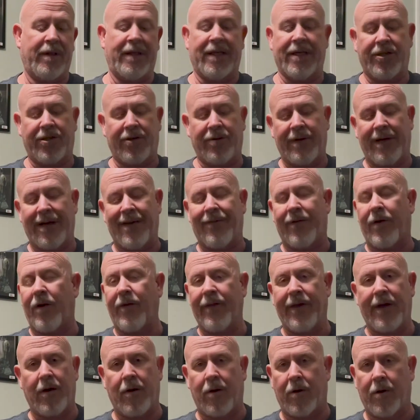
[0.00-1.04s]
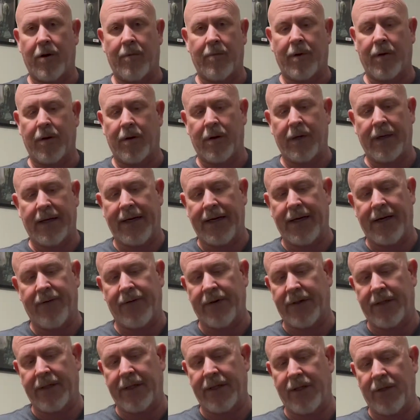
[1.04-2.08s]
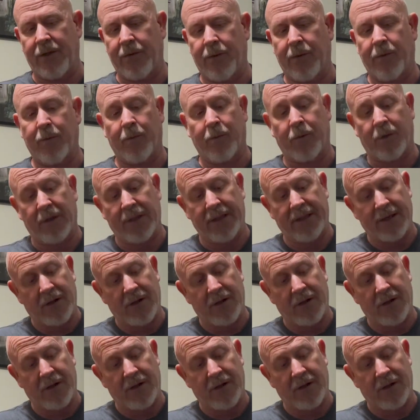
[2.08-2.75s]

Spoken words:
they do have all the armor and everything you would want.